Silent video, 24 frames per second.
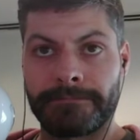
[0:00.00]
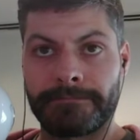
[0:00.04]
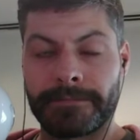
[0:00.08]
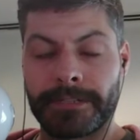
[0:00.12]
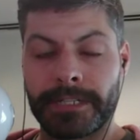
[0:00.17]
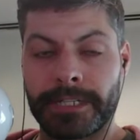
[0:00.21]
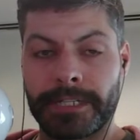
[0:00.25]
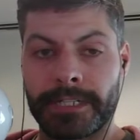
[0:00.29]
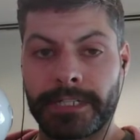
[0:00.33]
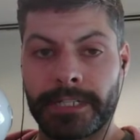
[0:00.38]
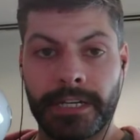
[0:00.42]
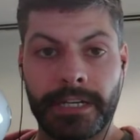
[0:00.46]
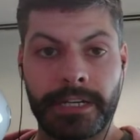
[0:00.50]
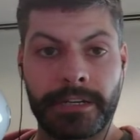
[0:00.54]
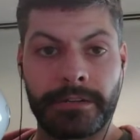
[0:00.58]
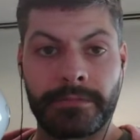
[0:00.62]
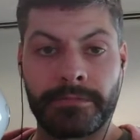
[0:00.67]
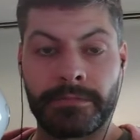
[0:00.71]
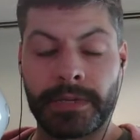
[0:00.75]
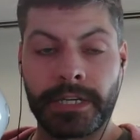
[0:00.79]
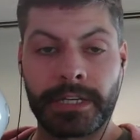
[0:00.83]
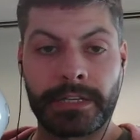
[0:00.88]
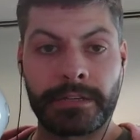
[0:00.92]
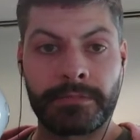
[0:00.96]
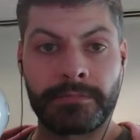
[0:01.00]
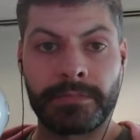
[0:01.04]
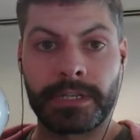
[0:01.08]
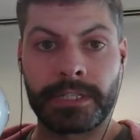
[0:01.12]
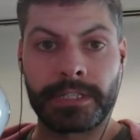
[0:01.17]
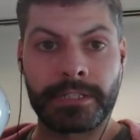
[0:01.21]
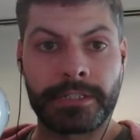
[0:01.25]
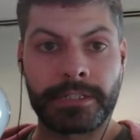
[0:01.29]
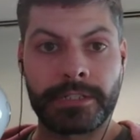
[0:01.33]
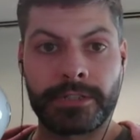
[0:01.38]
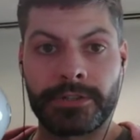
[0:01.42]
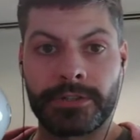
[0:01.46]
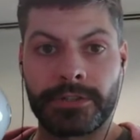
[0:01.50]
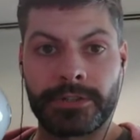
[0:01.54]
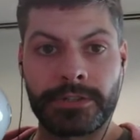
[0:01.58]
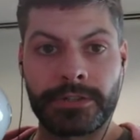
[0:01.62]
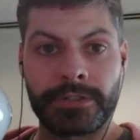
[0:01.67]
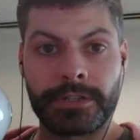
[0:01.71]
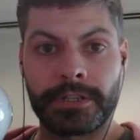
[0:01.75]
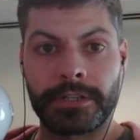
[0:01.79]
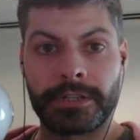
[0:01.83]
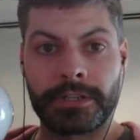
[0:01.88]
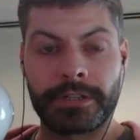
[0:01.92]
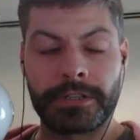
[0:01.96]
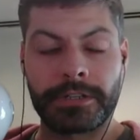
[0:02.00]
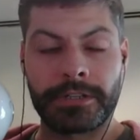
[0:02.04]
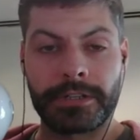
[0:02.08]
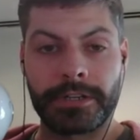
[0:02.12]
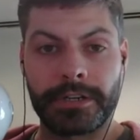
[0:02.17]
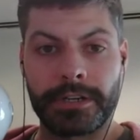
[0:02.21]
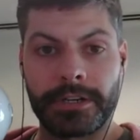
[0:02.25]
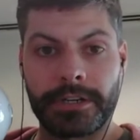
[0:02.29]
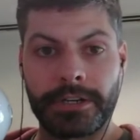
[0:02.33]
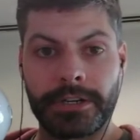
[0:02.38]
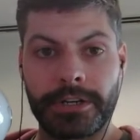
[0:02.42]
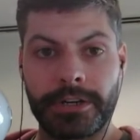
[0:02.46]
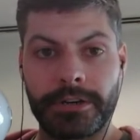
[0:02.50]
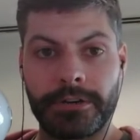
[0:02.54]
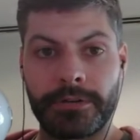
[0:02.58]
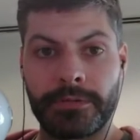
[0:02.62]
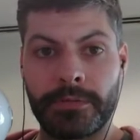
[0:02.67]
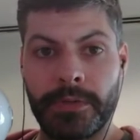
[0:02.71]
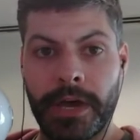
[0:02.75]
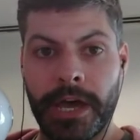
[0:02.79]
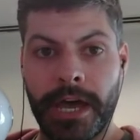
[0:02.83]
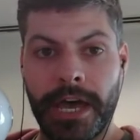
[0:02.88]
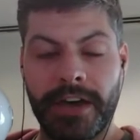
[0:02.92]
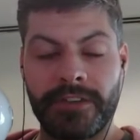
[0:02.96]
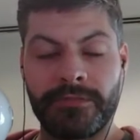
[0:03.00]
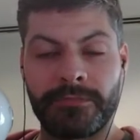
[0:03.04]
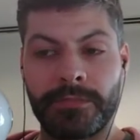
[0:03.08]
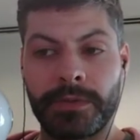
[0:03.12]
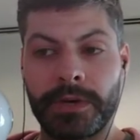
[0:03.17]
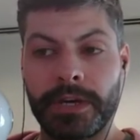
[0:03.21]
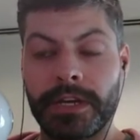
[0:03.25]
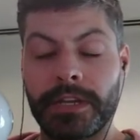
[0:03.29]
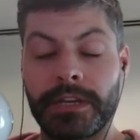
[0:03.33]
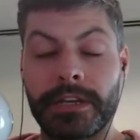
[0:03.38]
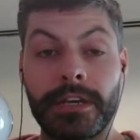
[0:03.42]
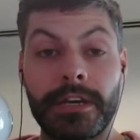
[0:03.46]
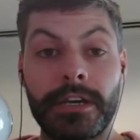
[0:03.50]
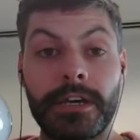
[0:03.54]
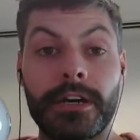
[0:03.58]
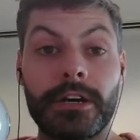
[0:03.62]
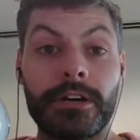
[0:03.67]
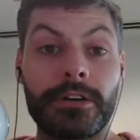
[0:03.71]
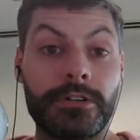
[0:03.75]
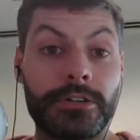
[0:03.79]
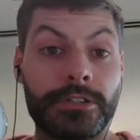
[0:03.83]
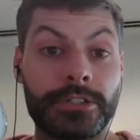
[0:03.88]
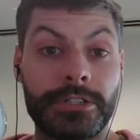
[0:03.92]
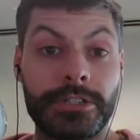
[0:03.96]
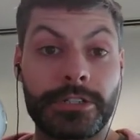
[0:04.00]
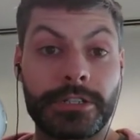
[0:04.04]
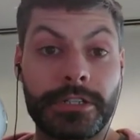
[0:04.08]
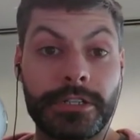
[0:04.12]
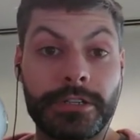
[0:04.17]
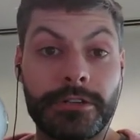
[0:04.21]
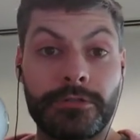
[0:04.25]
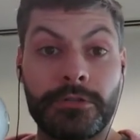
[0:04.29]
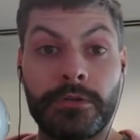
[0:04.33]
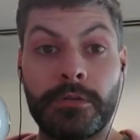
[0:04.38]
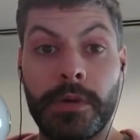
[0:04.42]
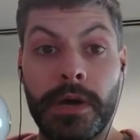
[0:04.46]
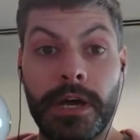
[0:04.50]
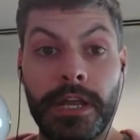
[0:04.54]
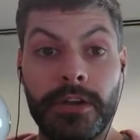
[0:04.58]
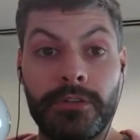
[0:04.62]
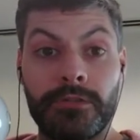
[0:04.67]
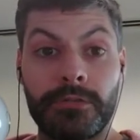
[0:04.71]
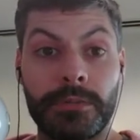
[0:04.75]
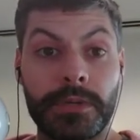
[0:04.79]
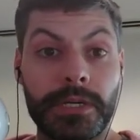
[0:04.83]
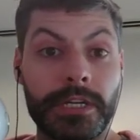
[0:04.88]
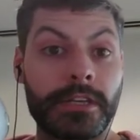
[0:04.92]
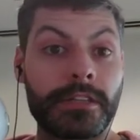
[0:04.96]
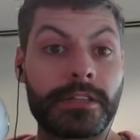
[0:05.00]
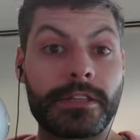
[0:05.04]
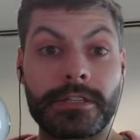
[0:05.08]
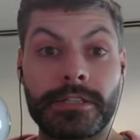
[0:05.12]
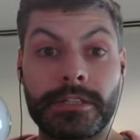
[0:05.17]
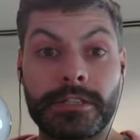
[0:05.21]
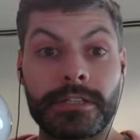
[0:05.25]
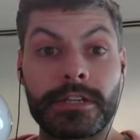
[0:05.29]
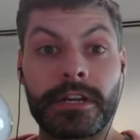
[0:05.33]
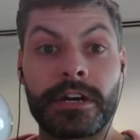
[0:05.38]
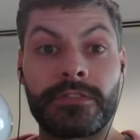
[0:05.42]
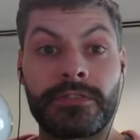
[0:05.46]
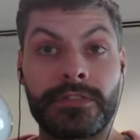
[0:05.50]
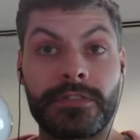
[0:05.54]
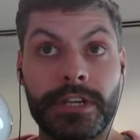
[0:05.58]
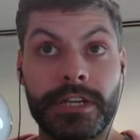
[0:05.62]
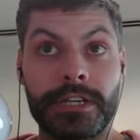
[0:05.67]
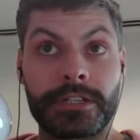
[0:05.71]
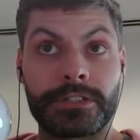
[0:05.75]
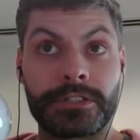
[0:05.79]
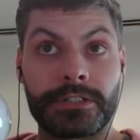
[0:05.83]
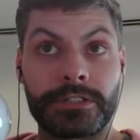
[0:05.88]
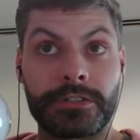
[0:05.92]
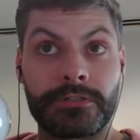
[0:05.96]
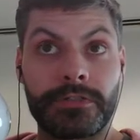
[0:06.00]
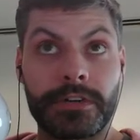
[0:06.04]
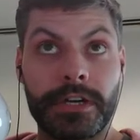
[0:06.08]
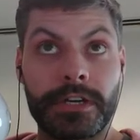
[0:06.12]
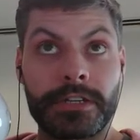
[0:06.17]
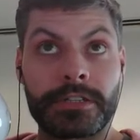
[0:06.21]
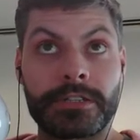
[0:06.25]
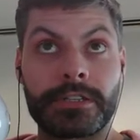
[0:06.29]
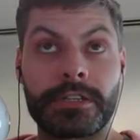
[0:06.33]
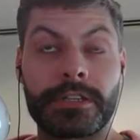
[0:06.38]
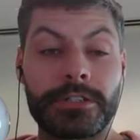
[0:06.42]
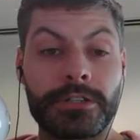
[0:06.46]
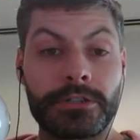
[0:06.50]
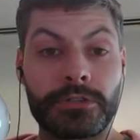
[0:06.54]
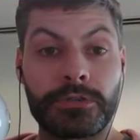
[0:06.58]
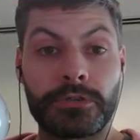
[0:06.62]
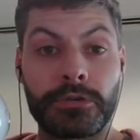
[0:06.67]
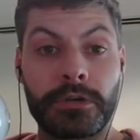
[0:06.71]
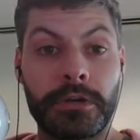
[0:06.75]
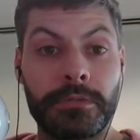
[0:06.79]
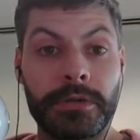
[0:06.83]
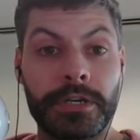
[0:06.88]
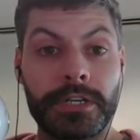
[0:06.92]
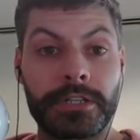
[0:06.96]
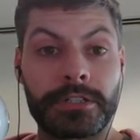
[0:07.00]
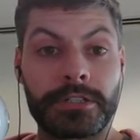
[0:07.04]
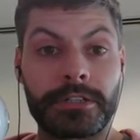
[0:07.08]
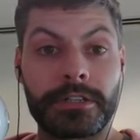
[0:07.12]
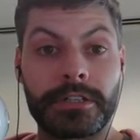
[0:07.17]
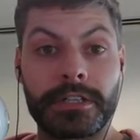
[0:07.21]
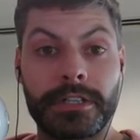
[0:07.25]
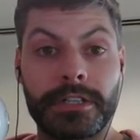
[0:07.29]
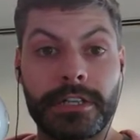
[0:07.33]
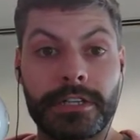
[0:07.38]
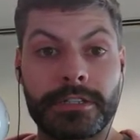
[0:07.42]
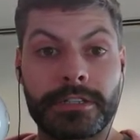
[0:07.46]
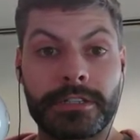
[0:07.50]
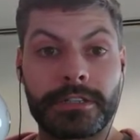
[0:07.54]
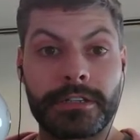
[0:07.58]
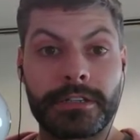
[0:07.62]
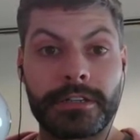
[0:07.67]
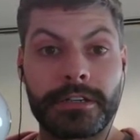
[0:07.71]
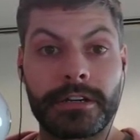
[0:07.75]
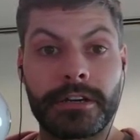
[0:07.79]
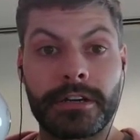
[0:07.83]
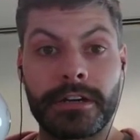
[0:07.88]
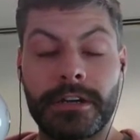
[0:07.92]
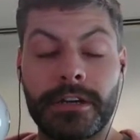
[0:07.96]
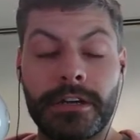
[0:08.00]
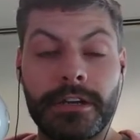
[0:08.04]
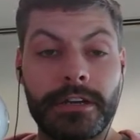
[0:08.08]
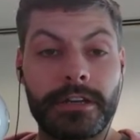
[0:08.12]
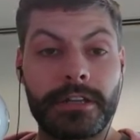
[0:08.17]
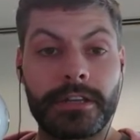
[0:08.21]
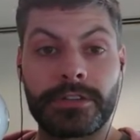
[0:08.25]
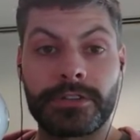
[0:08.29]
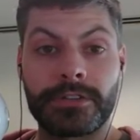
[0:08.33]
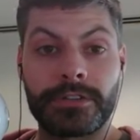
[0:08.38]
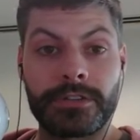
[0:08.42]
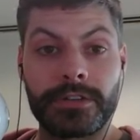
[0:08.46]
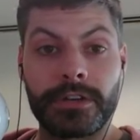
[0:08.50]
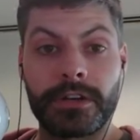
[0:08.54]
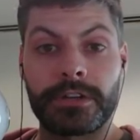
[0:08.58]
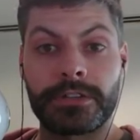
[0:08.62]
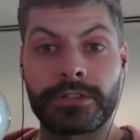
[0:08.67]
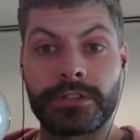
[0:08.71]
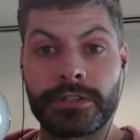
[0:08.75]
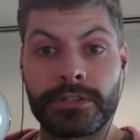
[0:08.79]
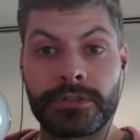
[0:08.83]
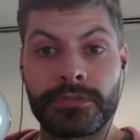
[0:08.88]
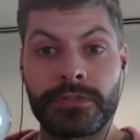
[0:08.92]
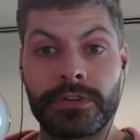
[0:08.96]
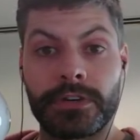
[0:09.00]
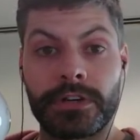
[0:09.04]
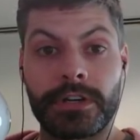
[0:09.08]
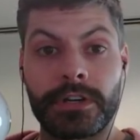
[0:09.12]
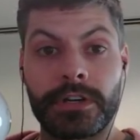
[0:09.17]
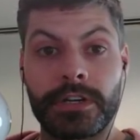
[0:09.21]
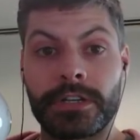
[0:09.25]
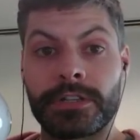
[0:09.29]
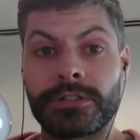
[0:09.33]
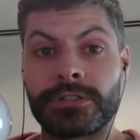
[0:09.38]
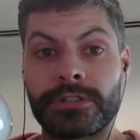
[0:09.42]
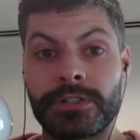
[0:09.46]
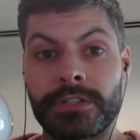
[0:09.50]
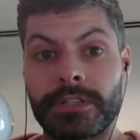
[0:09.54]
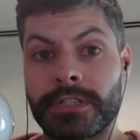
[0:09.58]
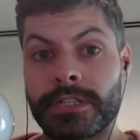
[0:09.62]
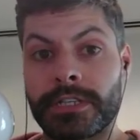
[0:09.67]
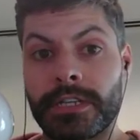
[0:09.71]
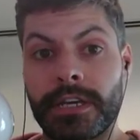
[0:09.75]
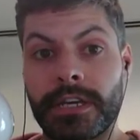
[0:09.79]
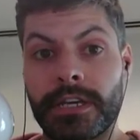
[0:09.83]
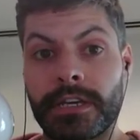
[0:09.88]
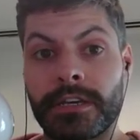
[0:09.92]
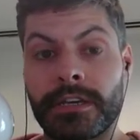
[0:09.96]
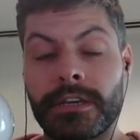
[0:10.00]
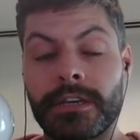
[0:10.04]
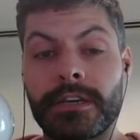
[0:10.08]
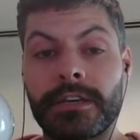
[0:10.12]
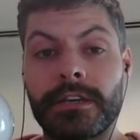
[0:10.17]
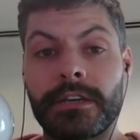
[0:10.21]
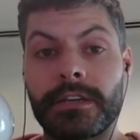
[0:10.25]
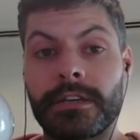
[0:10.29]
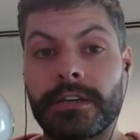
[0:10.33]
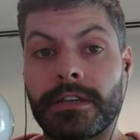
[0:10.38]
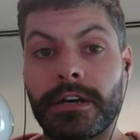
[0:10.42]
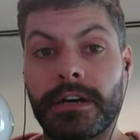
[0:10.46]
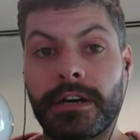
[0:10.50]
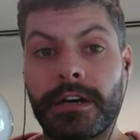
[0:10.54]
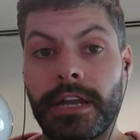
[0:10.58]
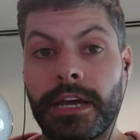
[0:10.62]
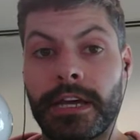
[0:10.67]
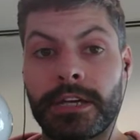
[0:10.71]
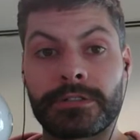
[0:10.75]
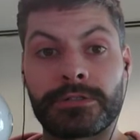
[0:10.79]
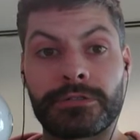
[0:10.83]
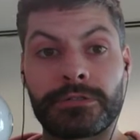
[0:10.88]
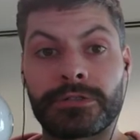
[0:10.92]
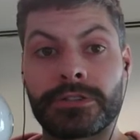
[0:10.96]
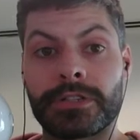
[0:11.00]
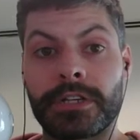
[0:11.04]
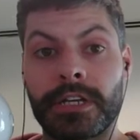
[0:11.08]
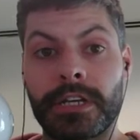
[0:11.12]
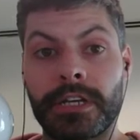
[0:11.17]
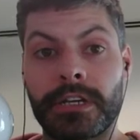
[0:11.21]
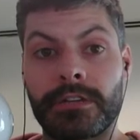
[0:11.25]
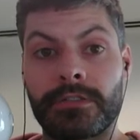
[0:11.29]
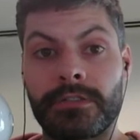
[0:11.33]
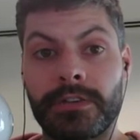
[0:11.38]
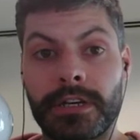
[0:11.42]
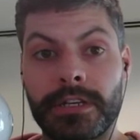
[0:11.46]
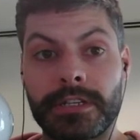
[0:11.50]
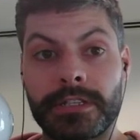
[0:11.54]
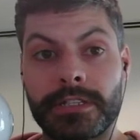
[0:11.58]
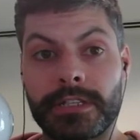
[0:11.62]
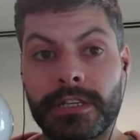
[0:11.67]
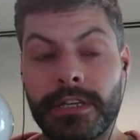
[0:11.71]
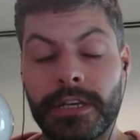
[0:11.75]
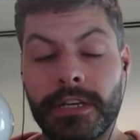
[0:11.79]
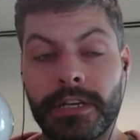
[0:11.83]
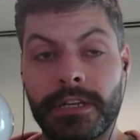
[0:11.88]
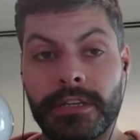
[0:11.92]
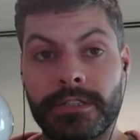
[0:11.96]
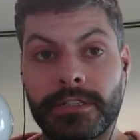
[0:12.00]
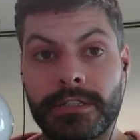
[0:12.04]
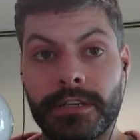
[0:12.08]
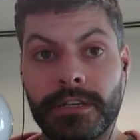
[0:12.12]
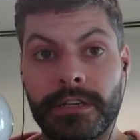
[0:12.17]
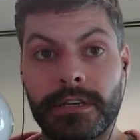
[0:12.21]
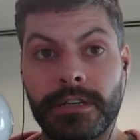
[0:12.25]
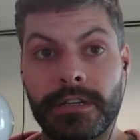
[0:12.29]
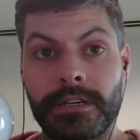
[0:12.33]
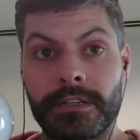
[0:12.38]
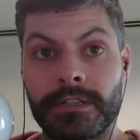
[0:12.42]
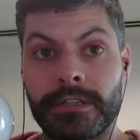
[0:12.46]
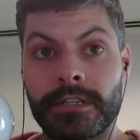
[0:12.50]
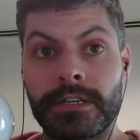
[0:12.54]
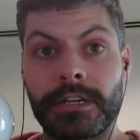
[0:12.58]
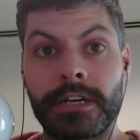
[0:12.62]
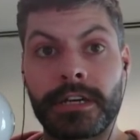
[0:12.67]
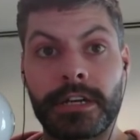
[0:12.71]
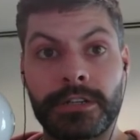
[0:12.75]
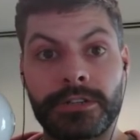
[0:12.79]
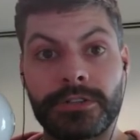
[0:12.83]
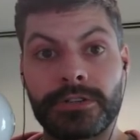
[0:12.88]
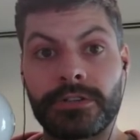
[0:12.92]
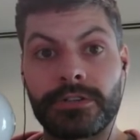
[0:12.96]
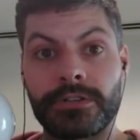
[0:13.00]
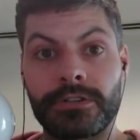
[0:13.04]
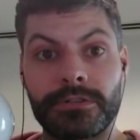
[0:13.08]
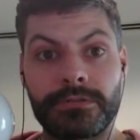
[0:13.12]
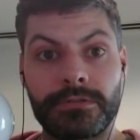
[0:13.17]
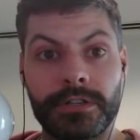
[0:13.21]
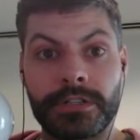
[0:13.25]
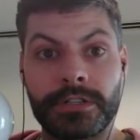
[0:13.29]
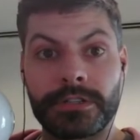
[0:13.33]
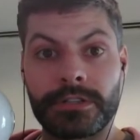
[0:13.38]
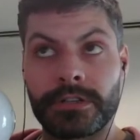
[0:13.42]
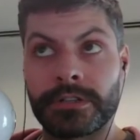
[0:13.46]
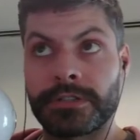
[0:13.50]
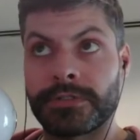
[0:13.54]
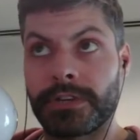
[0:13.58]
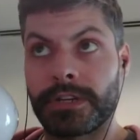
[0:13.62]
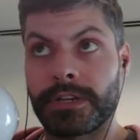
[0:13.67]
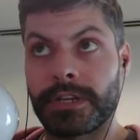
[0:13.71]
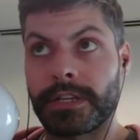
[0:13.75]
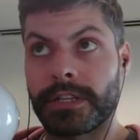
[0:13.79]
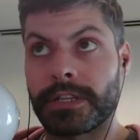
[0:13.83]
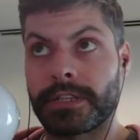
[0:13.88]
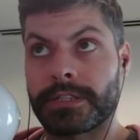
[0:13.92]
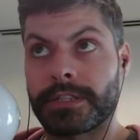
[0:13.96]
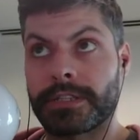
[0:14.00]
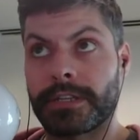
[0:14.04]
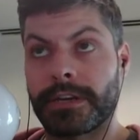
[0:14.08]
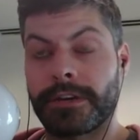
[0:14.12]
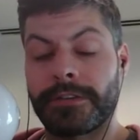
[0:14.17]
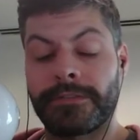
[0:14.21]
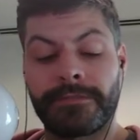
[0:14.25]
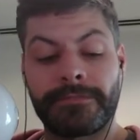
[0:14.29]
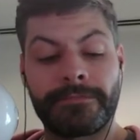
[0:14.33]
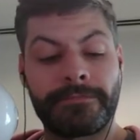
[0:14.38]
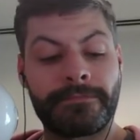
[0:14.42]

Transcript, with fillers: yeah, make decisions on your own behalf. But oh, and just to remind everybody, this is not financial advice. Just want to make sure that that's clear. This is all just for interest's sake, not actual trading advice. And you got to do your own research for any of this stuff.